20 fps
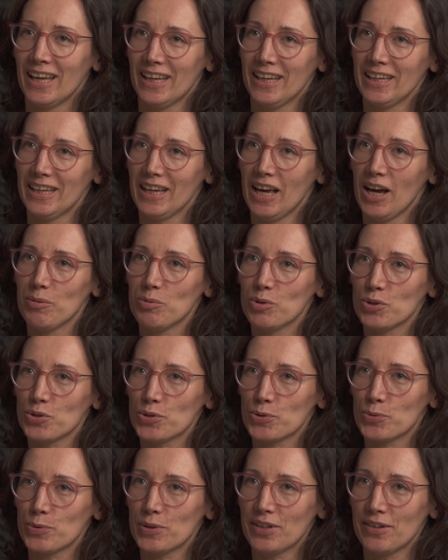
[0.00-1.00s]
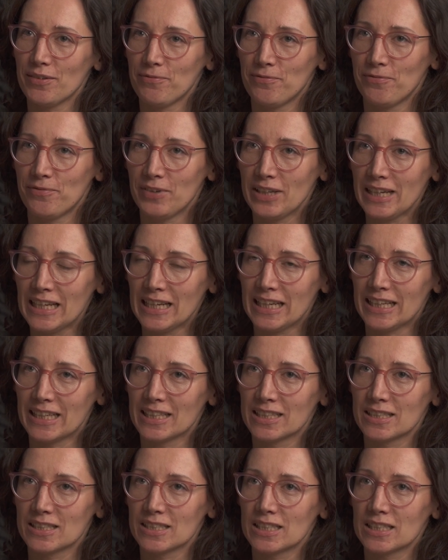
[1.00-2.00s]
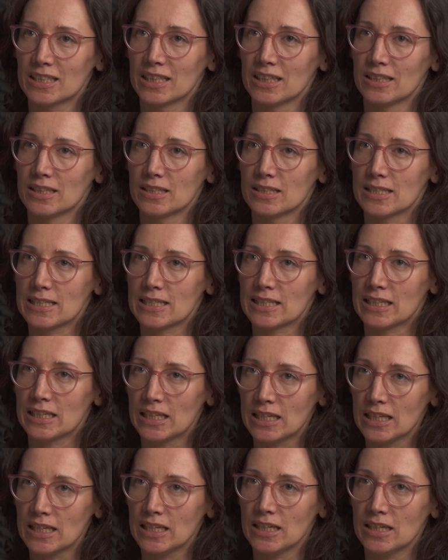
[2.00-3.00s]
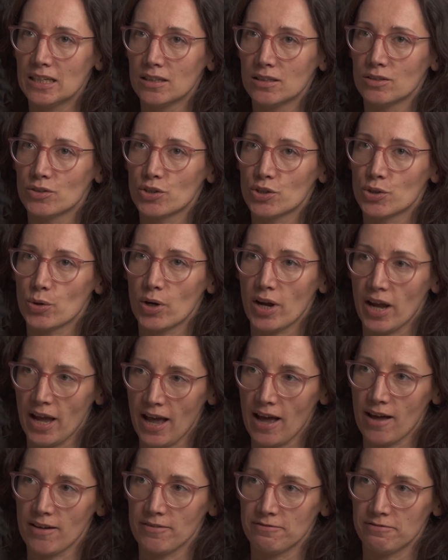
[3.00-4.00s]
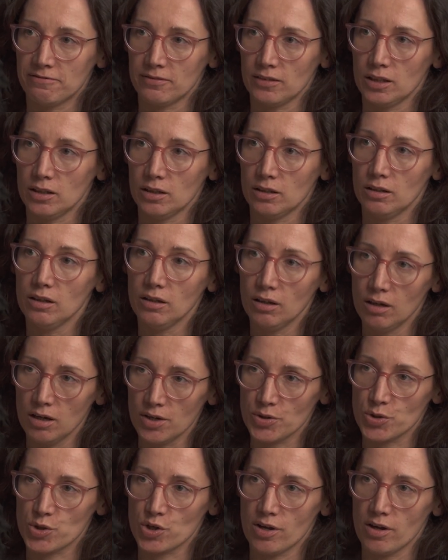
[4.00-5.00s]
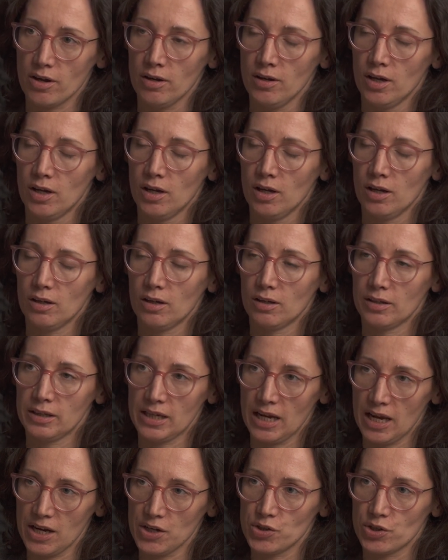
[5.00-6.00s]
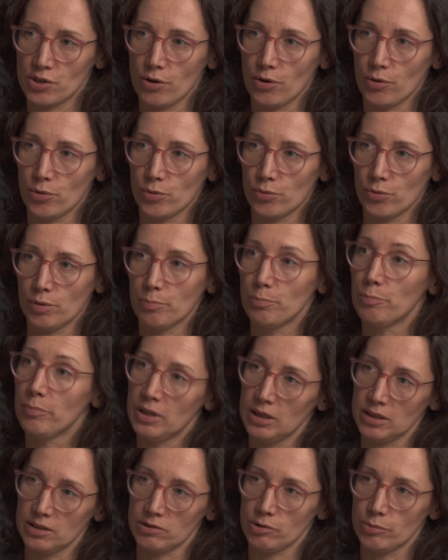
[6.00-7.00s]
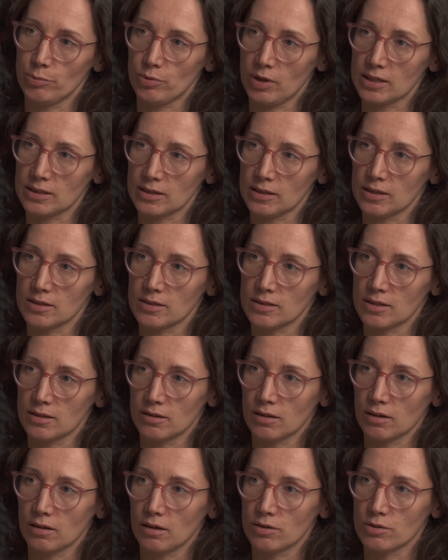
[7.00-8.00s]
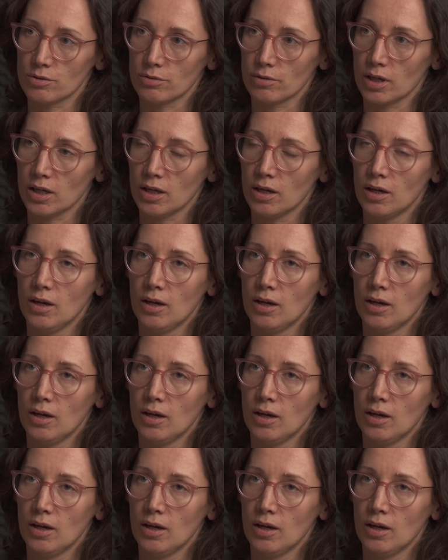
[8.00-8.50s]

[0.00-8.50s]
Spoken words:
I'm not sure whether Finland is keen to have a larger NATO military presence in the country.